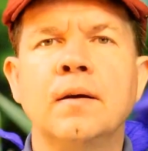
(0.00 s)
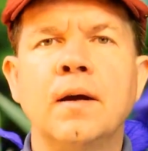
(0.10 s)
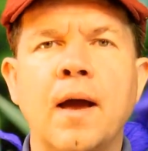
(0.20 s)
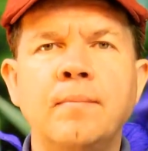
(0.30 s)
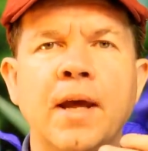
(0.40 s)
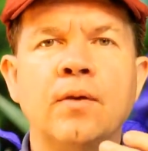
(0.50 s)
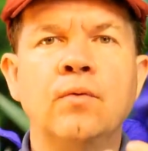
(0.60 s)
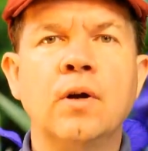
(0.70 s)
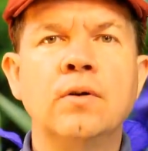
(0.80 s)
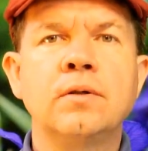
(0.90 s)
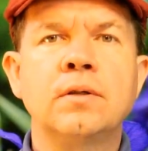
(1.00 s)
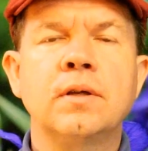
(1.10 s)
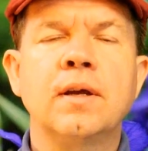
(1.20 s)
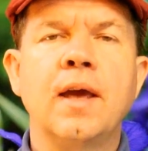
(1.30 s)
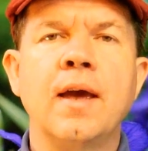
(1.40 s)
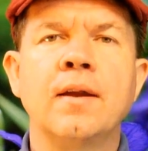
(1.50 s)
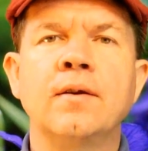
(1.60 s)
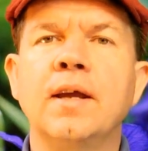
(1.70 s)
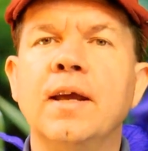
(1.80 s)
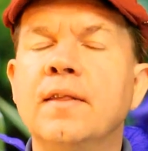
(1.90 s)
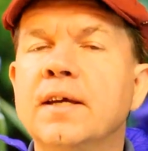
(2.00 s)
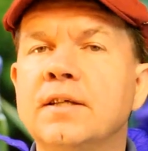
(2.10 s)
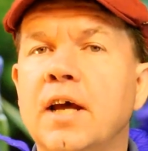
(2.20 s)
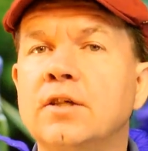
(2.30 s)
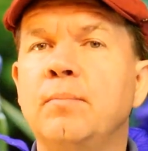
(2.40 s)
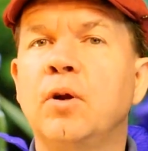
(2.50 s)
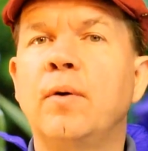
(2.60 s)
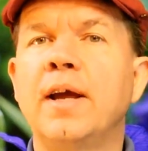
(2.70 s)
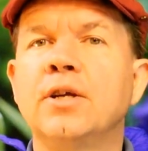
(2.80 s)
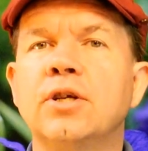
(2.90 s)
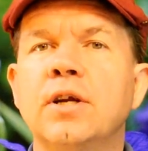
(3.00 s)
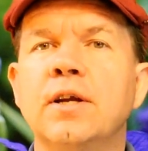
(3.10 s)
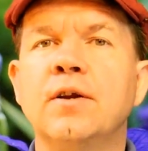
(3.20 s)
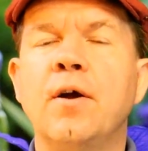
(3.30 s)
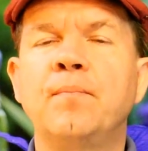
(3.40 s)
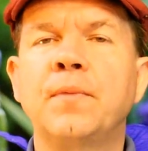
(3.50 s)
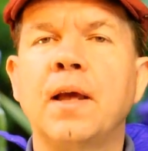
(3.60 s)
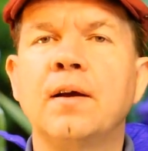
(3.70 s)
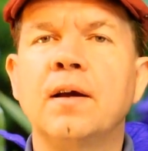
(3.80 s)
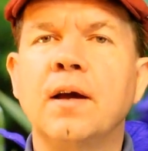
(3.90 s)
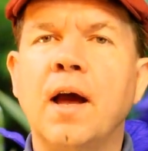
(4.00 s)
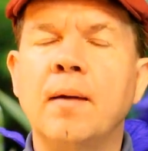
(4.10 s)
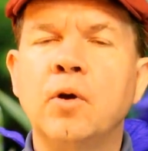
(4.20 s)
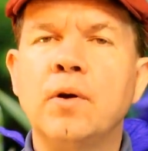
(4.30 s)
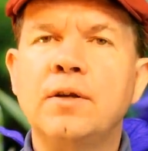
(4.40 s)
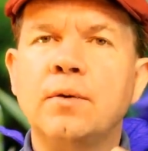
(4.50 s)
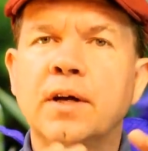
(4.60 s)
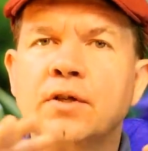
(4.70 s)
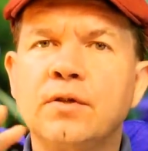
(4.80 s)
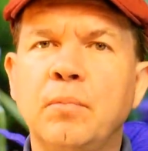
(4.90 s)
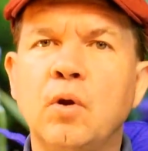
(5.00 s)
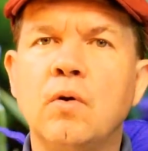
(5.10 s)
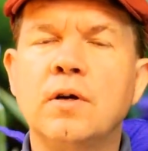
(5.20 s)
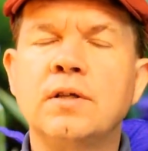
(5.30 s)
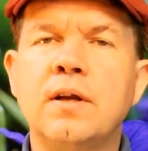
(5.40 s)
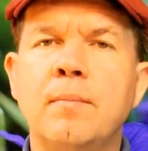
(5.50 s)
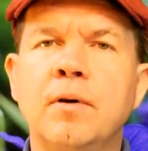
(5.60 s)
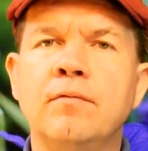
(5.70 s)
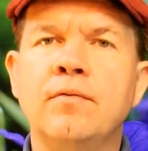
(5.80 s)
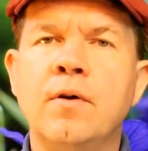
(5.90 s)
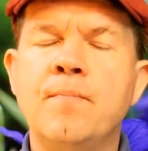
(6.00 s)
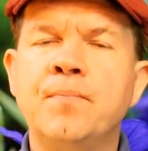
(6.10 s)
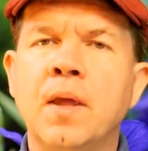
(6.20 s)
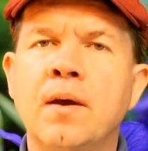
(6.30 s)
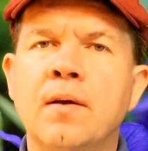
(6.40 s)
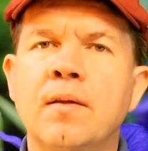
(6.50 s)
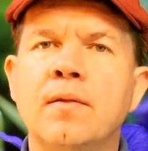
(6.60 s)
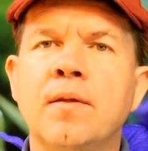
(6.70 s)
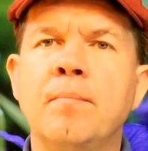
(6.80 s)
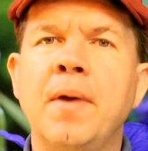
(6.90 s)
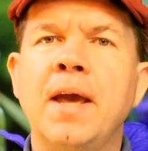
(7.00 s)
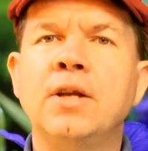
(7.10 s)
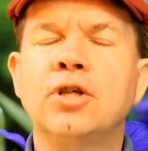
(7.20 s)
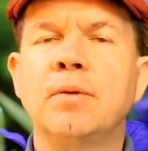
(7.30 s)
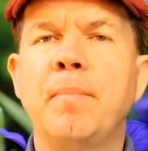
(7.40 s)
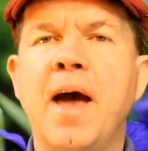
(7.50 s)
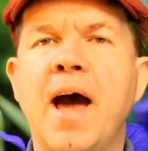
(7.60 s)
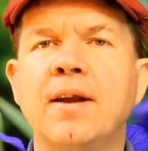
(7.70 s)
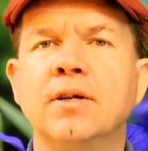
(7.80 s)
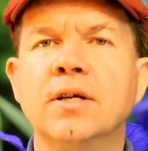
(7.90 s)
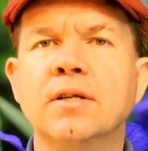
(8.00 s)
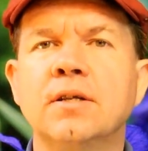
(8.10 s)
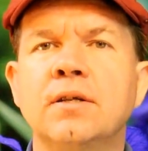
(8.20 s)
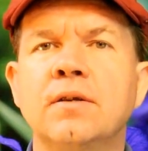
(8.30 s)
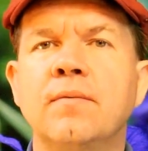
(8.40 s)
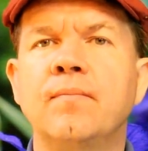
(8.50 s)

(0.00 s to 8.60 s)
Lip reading: I'm Dane Rose, and in this exploration, I'm going to explore some of the major patterns,